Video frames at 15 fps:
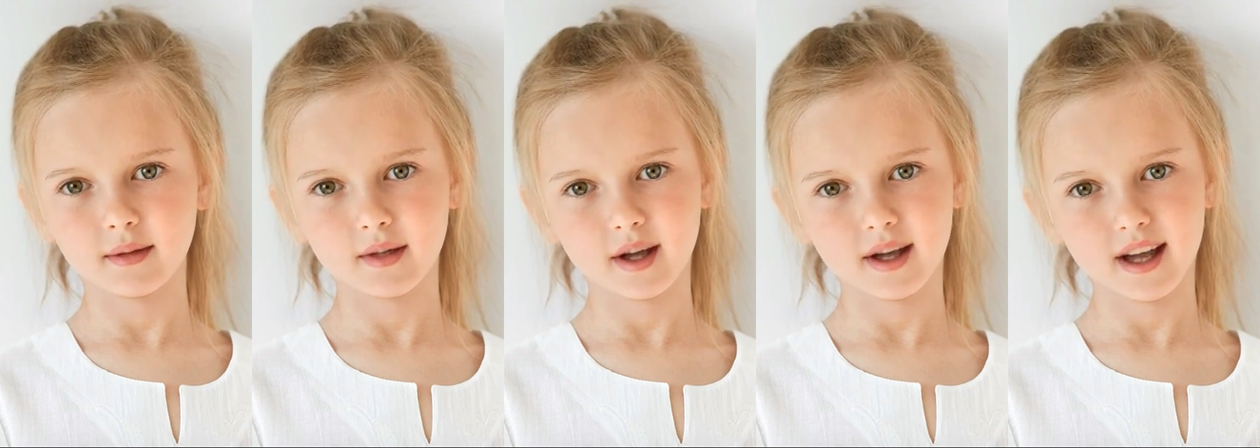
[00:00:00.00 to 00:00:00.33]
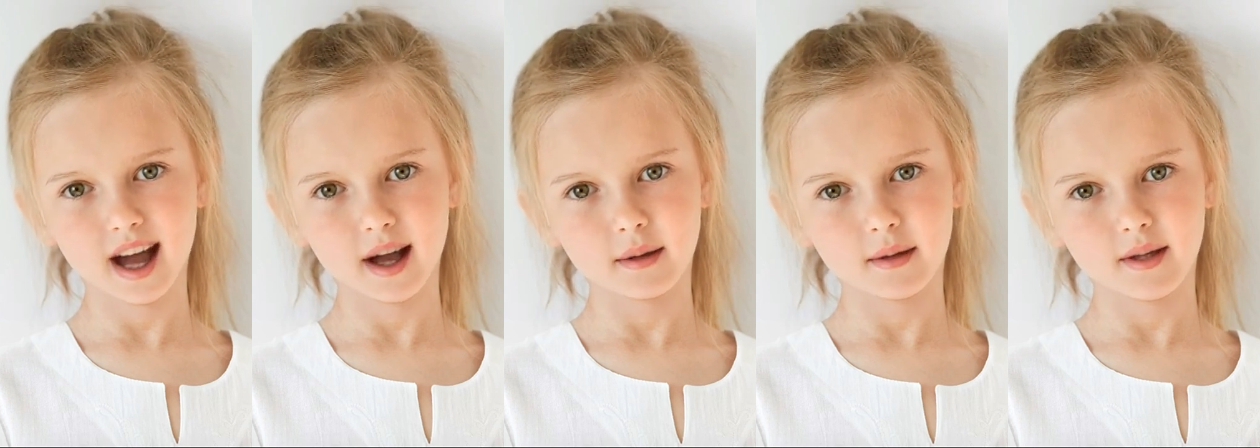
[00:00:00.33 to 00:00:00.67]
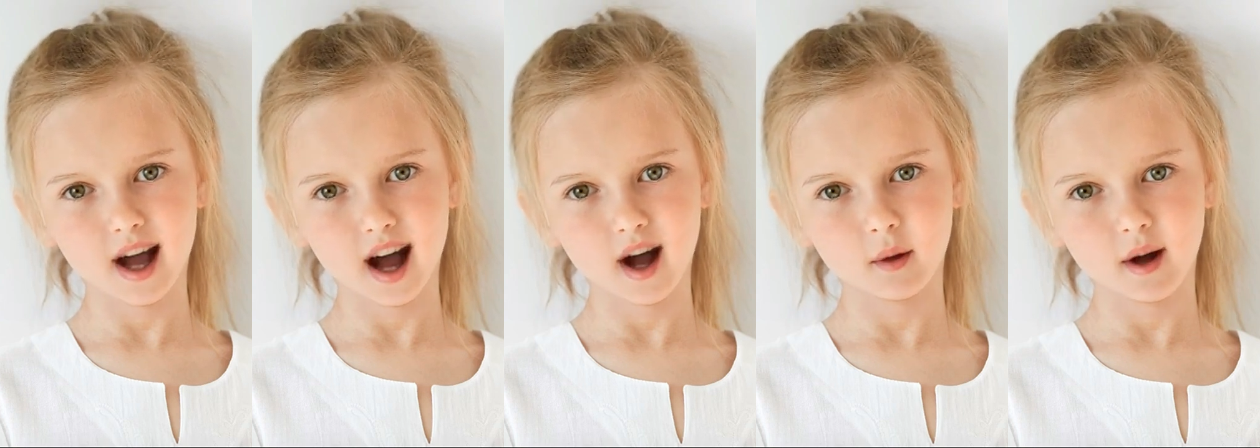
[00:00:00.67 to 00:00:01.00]
The name
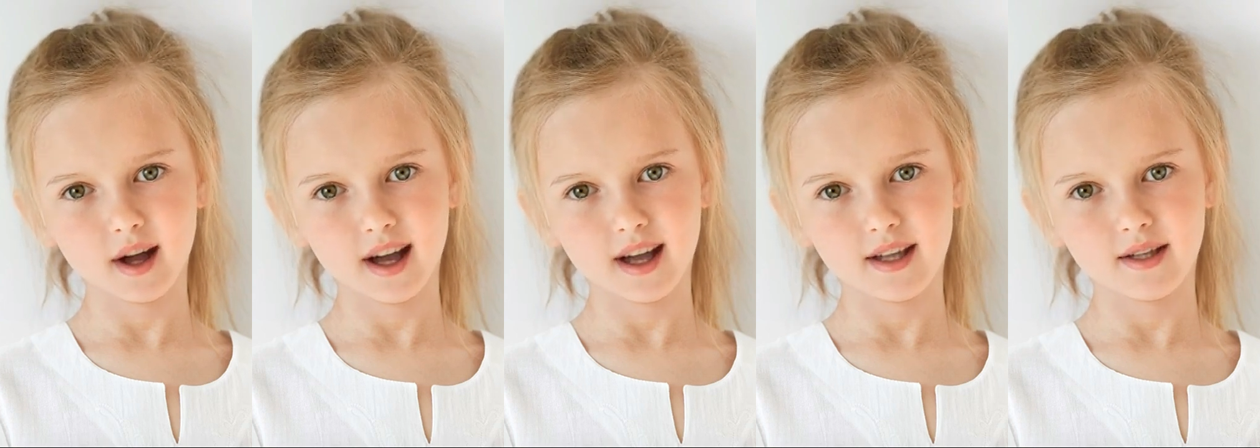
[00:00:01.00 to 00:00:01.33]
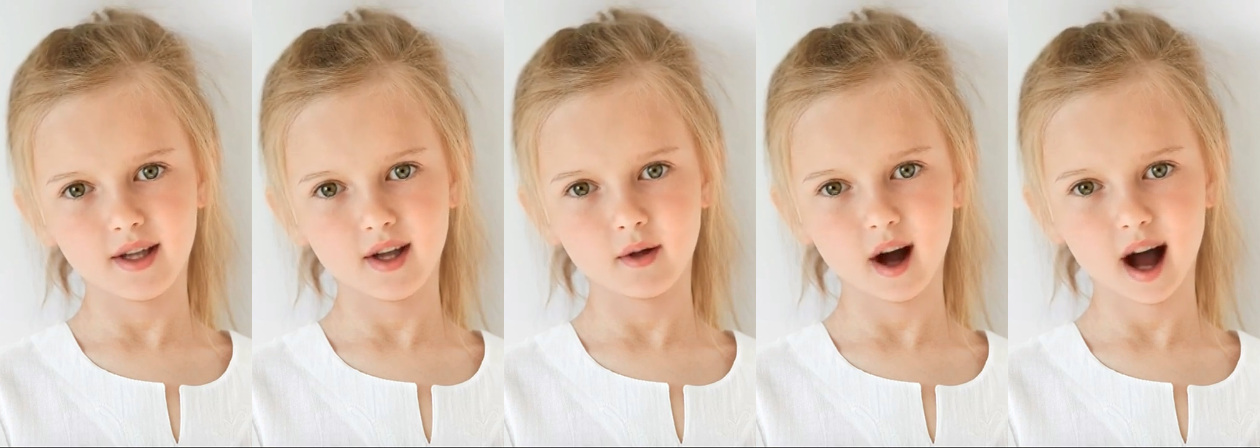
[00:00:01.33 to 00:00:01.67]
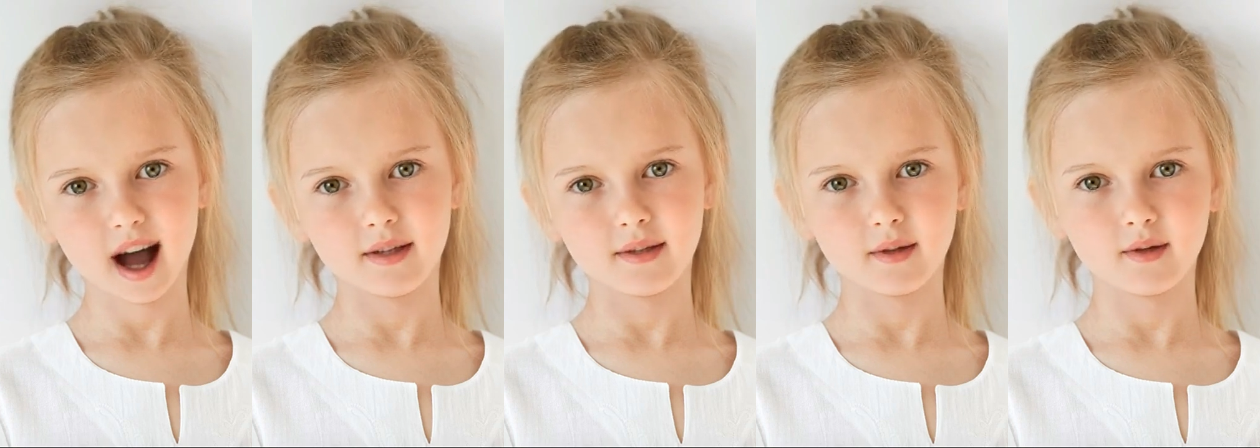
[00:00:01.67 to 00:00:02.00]
Darwin is
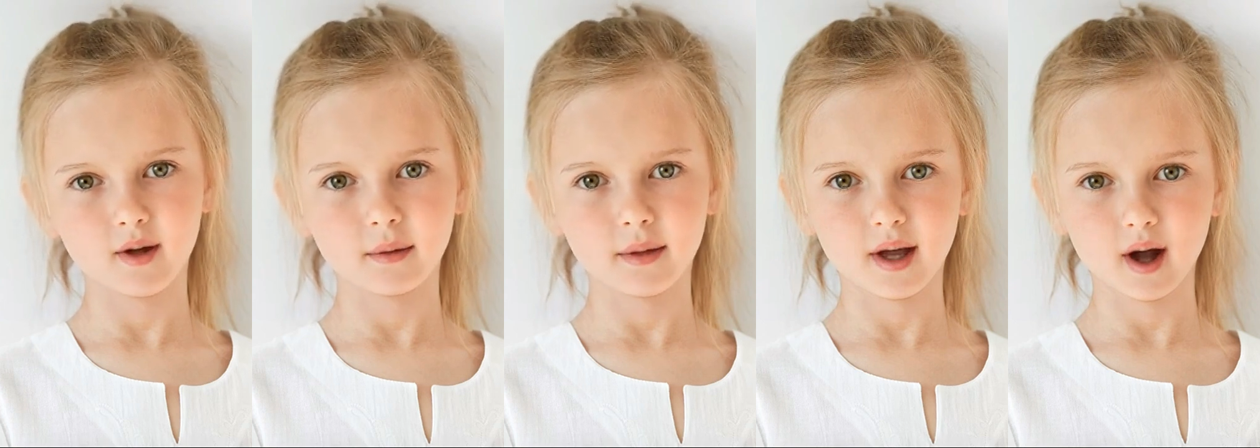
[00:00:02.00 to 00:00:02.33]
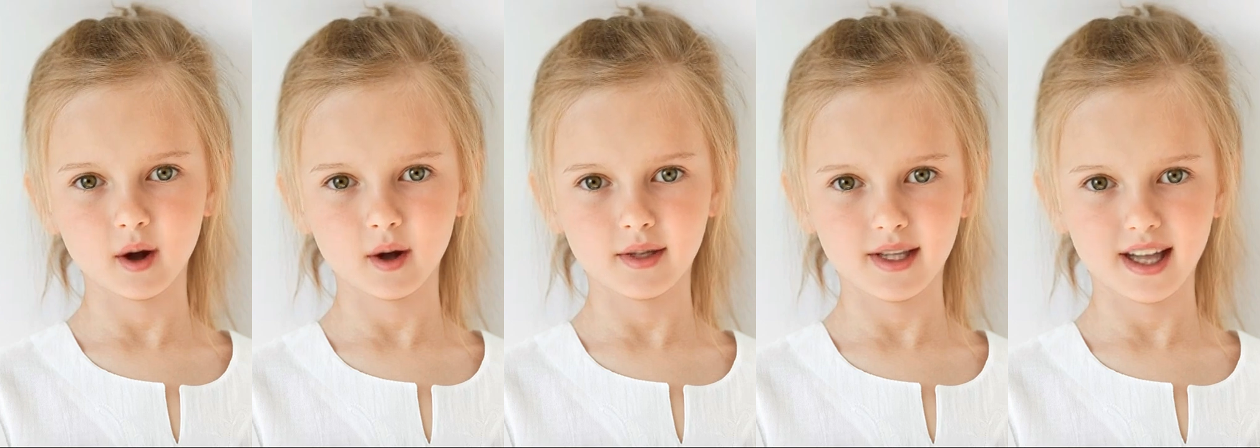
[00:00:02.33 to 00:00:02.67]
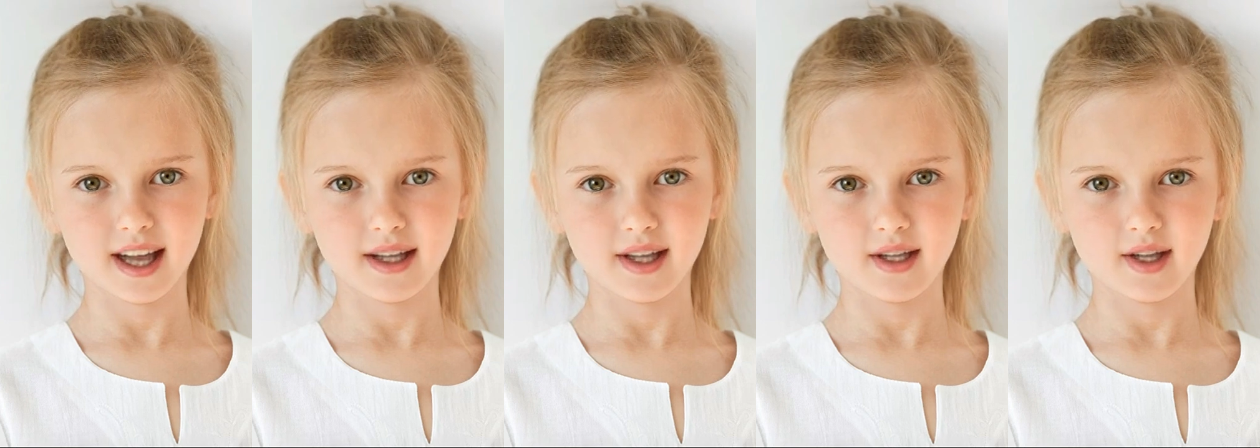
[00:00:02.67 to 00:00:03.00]
derived from the Old
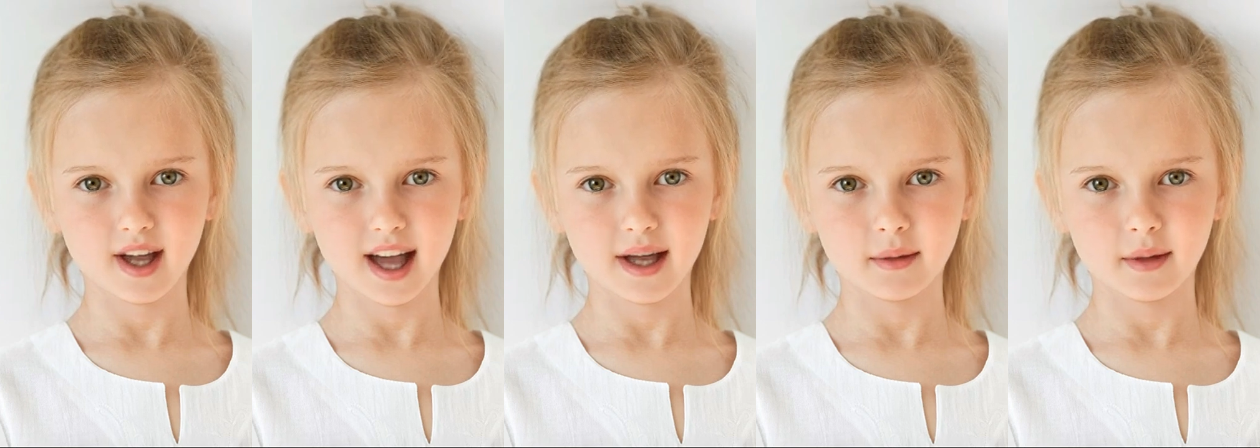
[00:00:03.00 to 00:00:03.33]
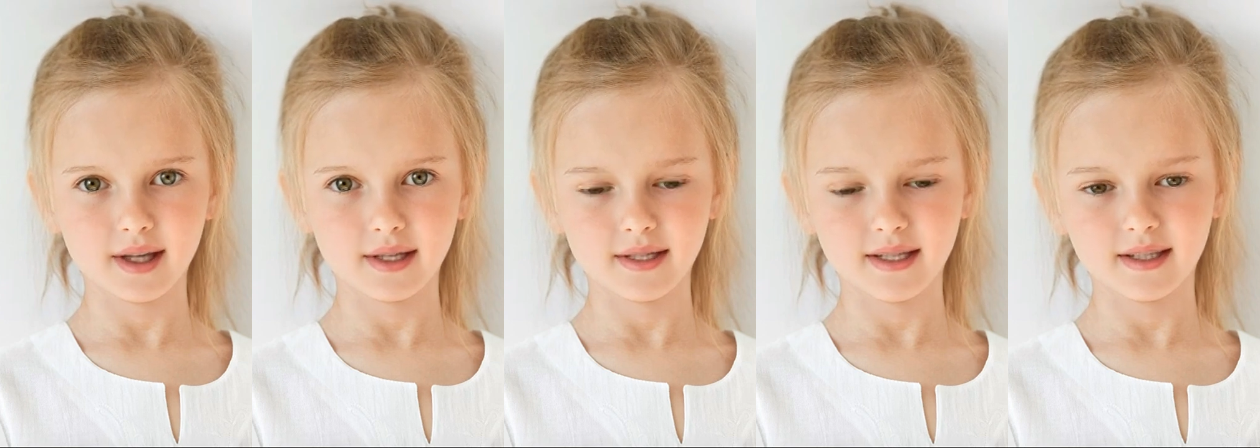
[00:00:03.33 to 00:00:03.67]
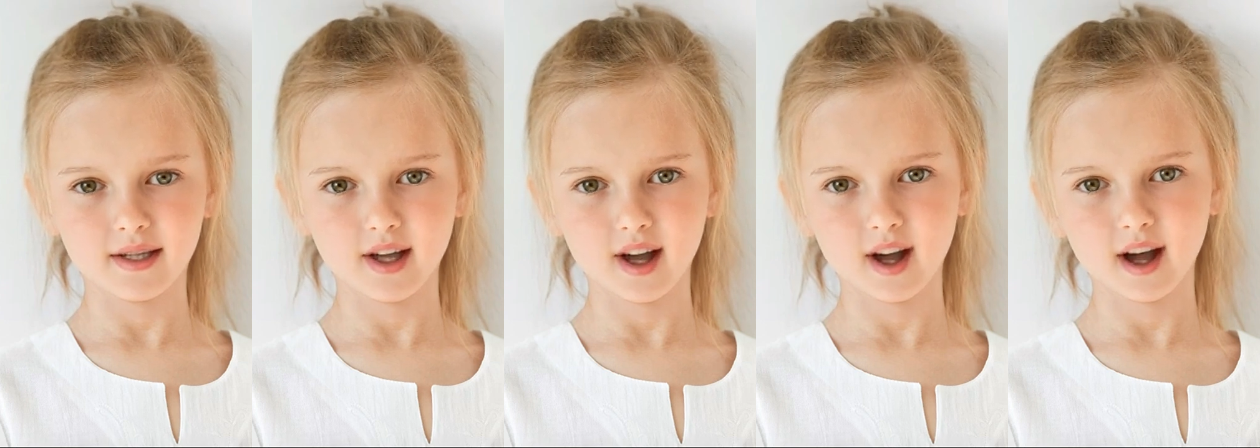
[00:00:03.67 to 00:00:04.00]
English elements
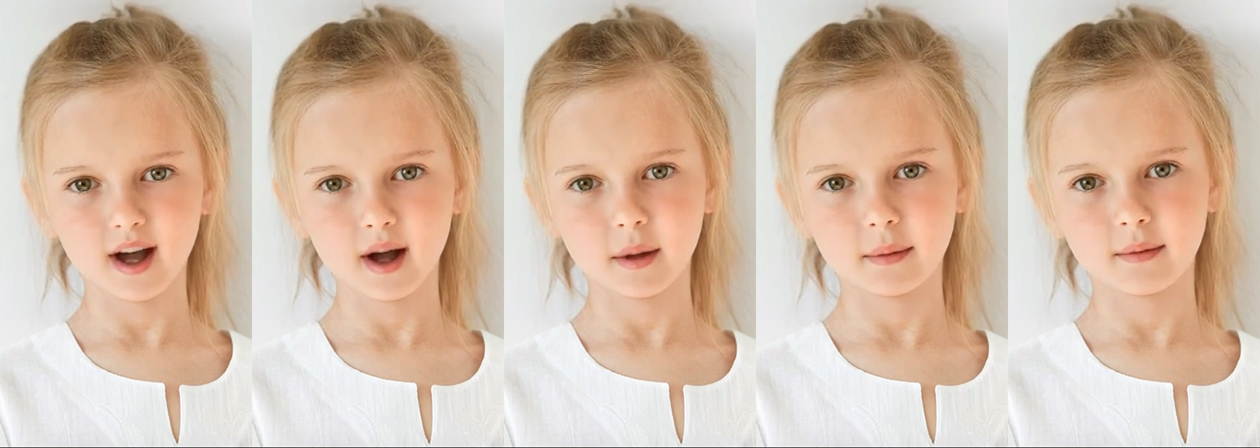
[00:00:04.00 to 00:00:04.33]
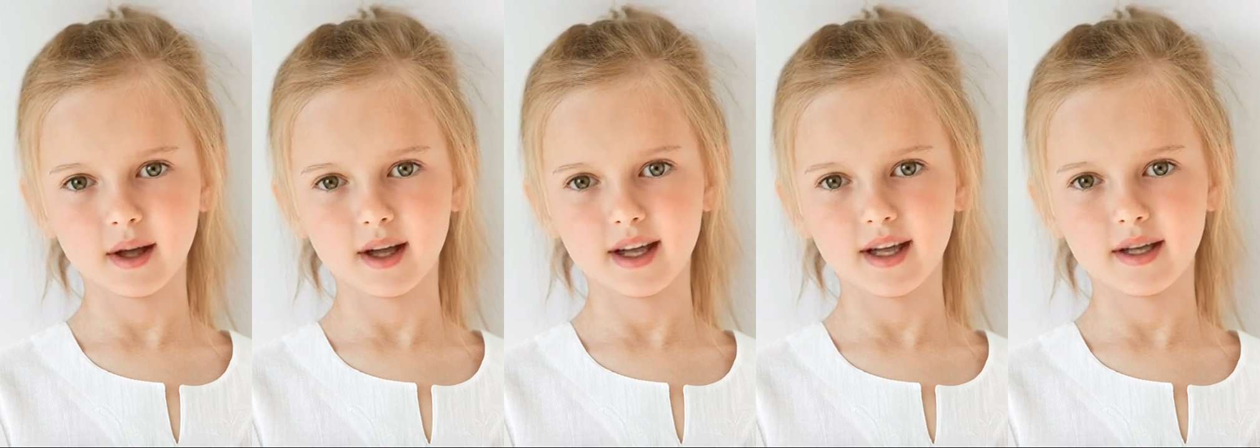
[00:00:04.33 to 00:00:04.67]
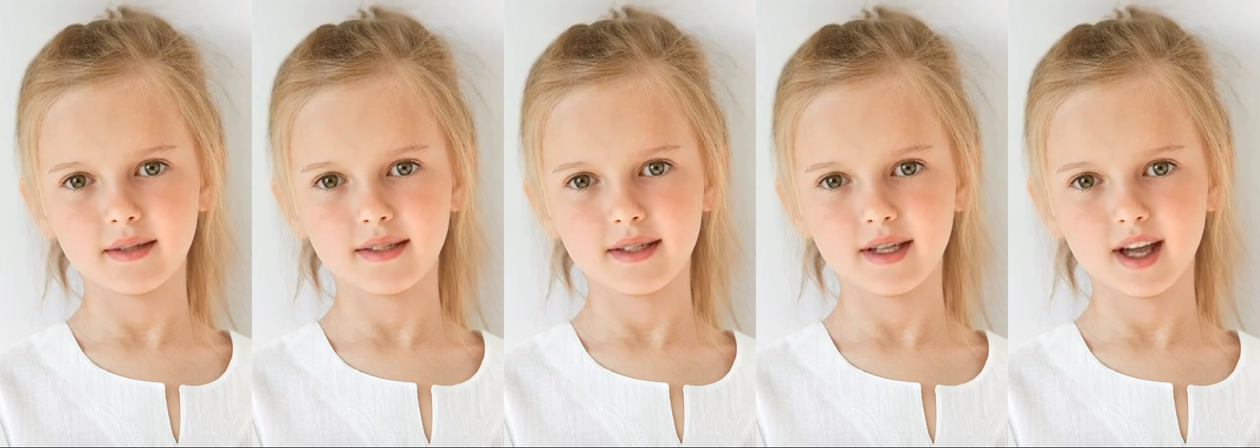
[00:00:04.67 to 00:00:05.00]
der,
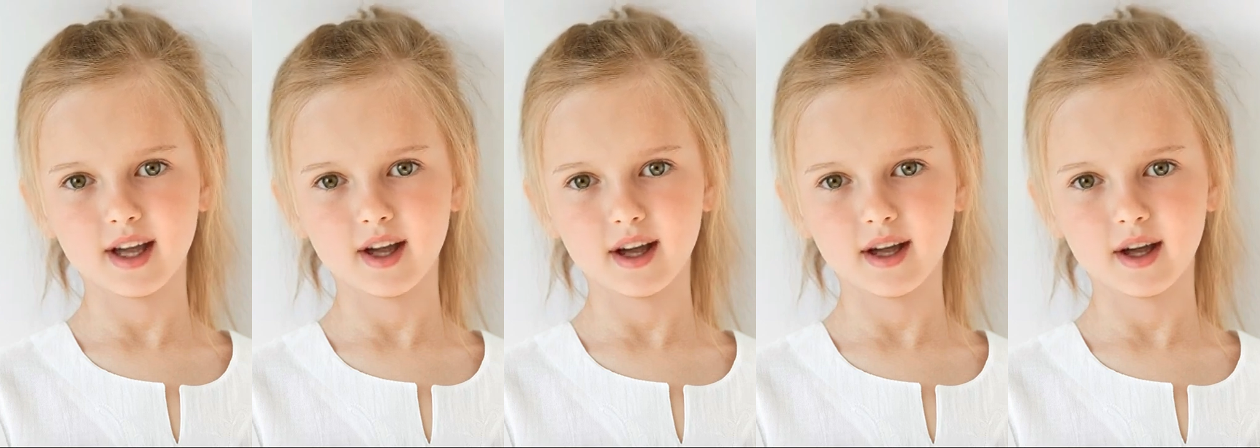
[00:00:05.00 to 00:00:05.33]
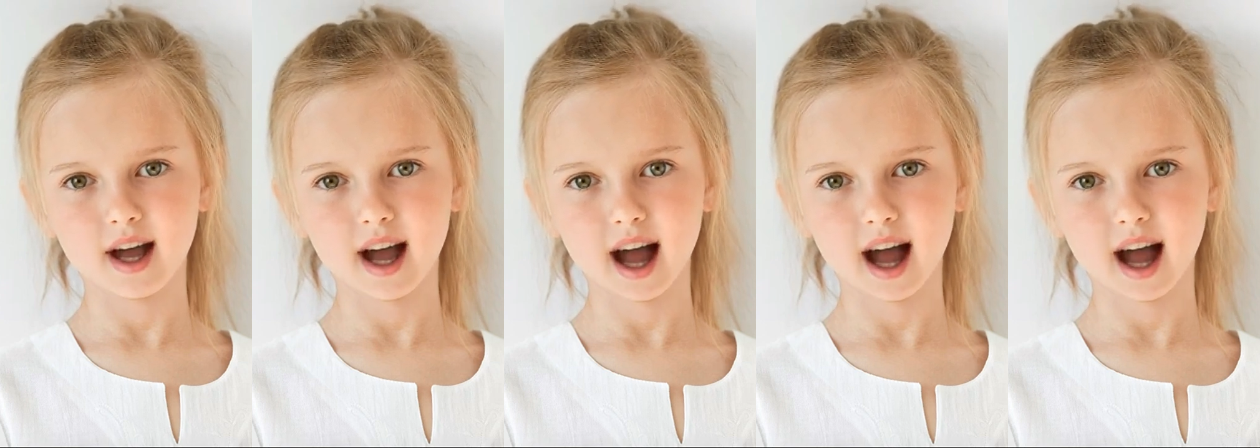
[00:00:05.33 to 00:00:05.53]
meaning deer,